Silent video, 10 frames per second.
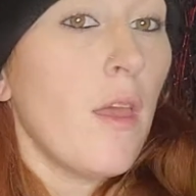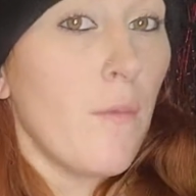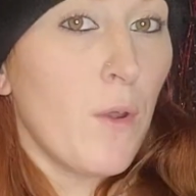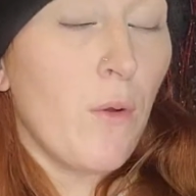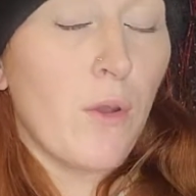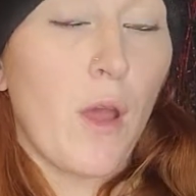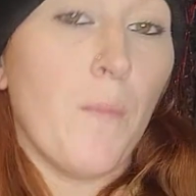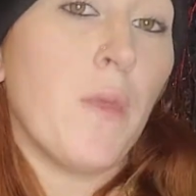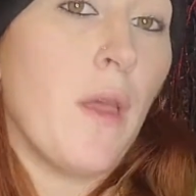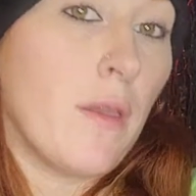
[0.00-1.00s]
If you don't know,
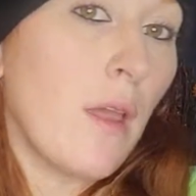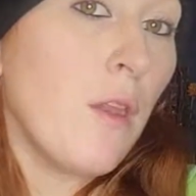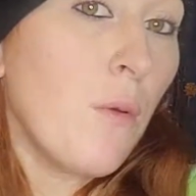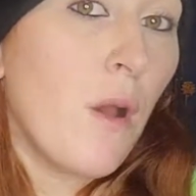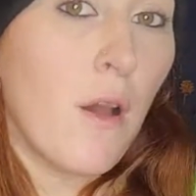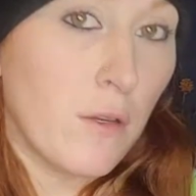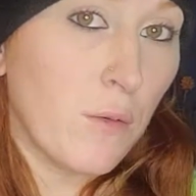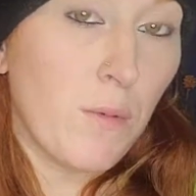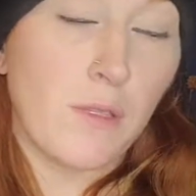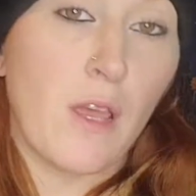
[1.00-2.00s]
90 to
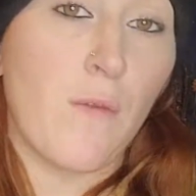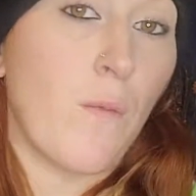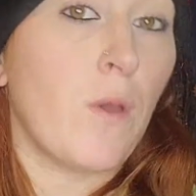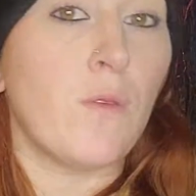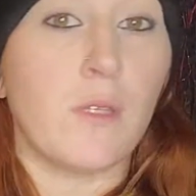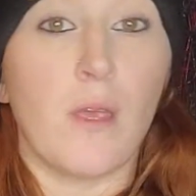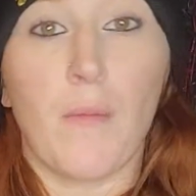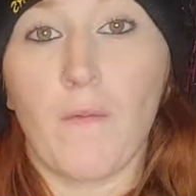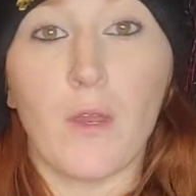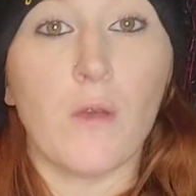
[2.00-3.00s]
100% of what you see in
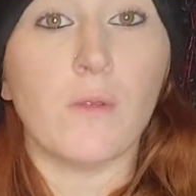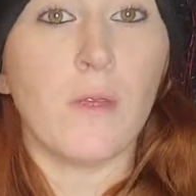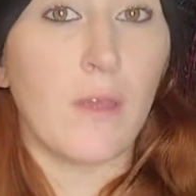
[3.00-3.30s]
my videos